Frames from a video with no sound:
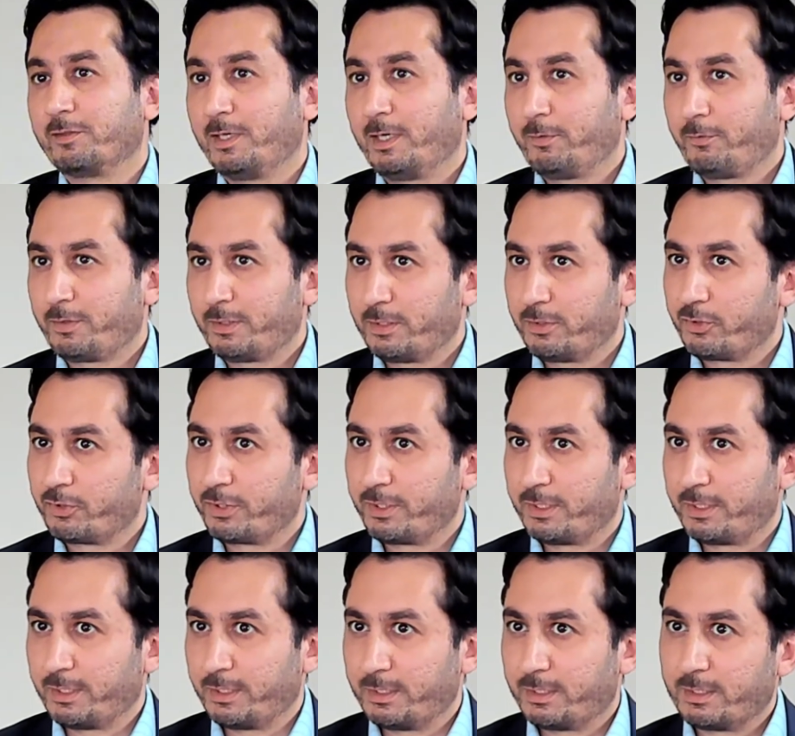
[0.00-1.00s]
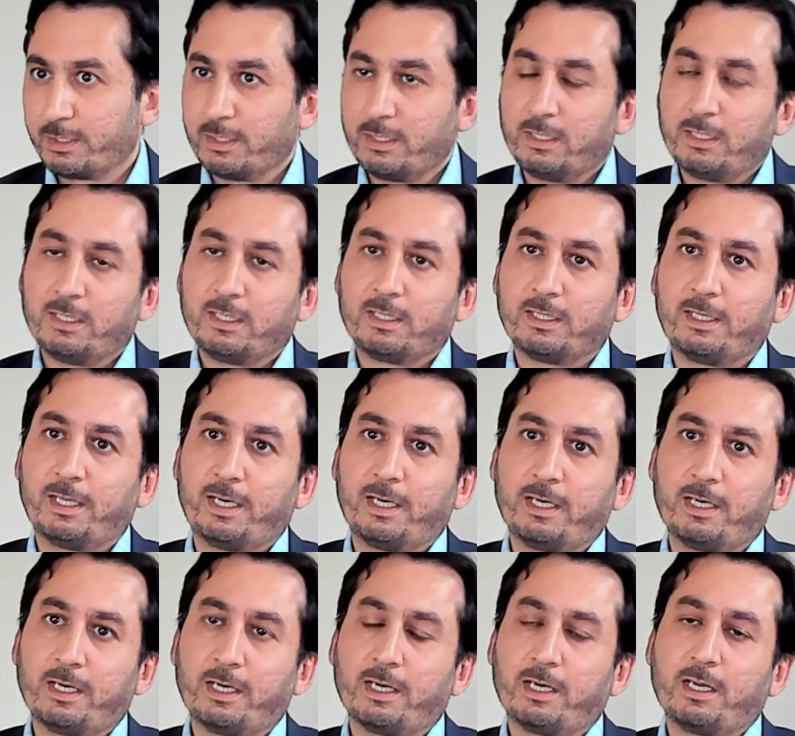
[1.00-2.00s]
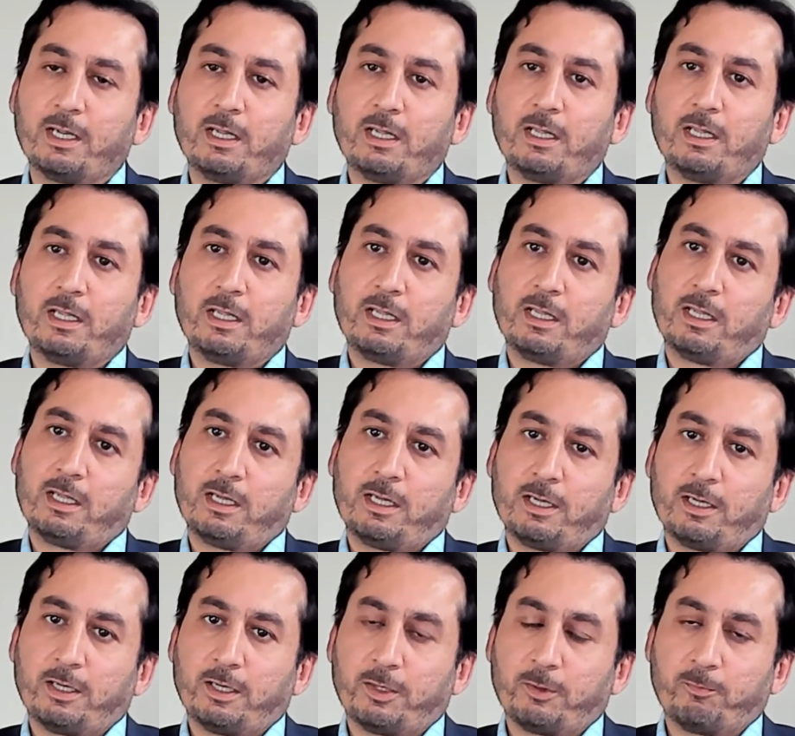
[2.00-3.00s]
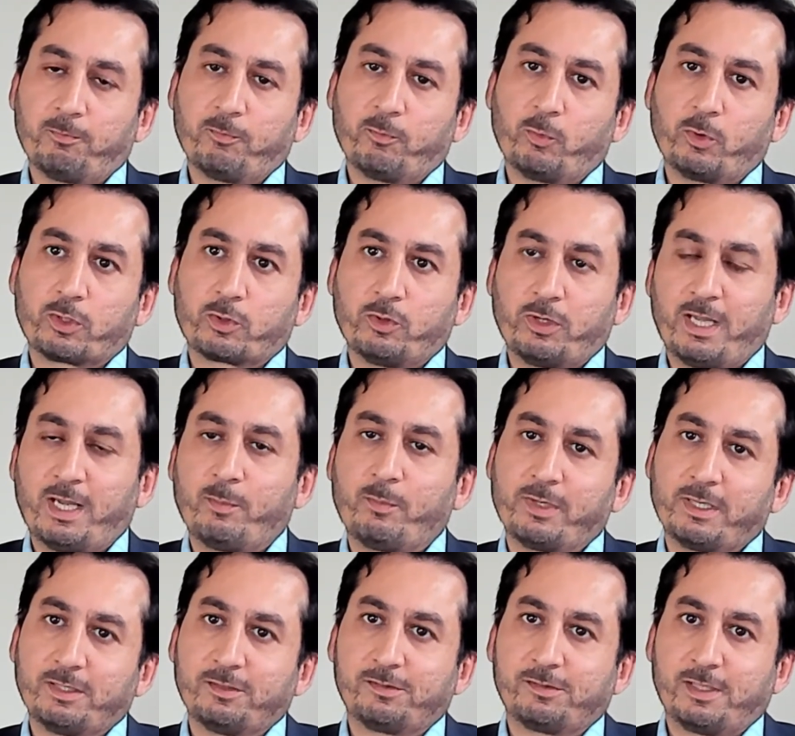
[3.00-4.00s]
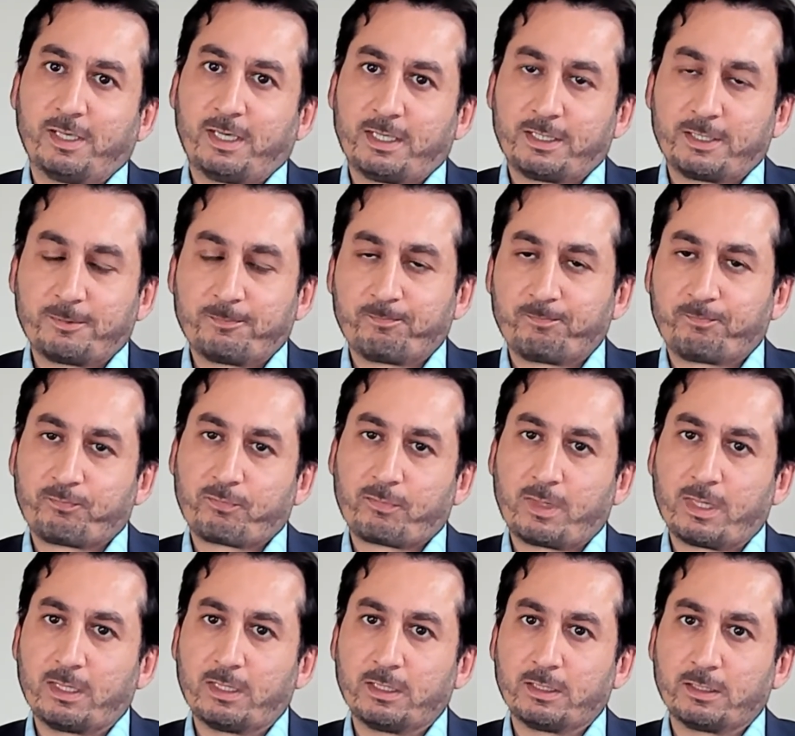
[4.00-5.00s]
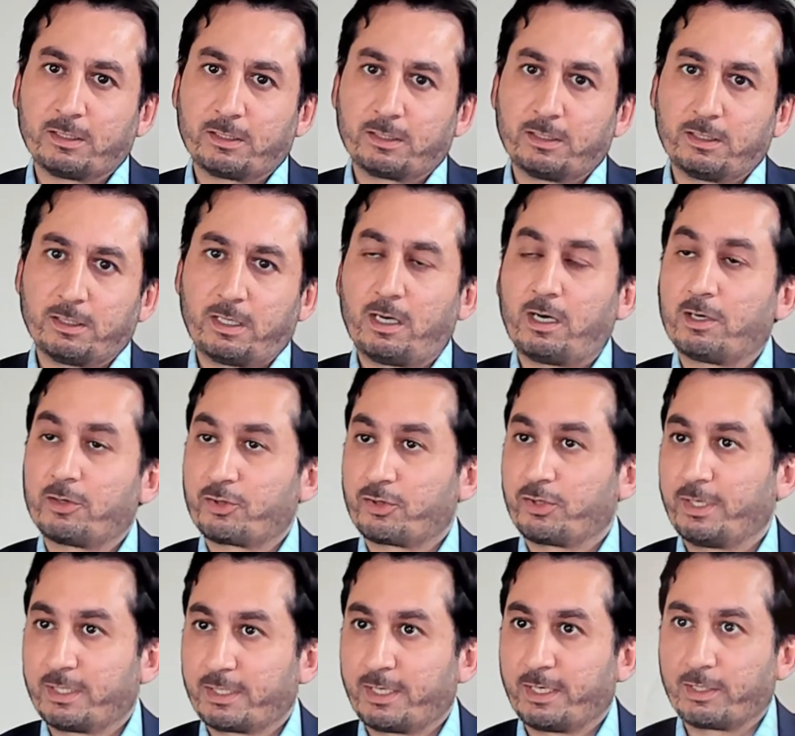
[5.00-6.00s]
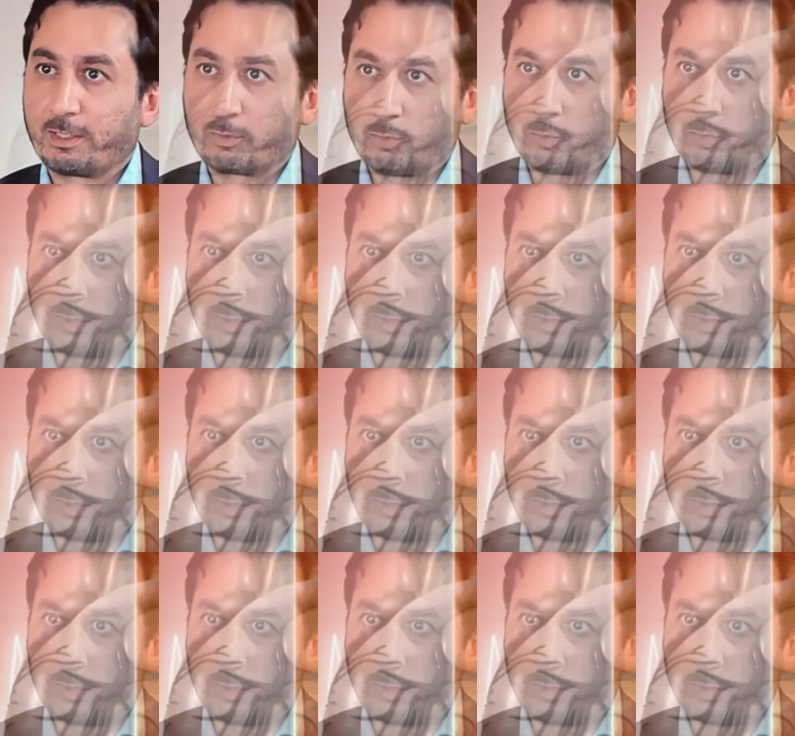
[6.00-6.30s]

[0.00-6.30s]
left untreated, then what could happen is that the heart rate can go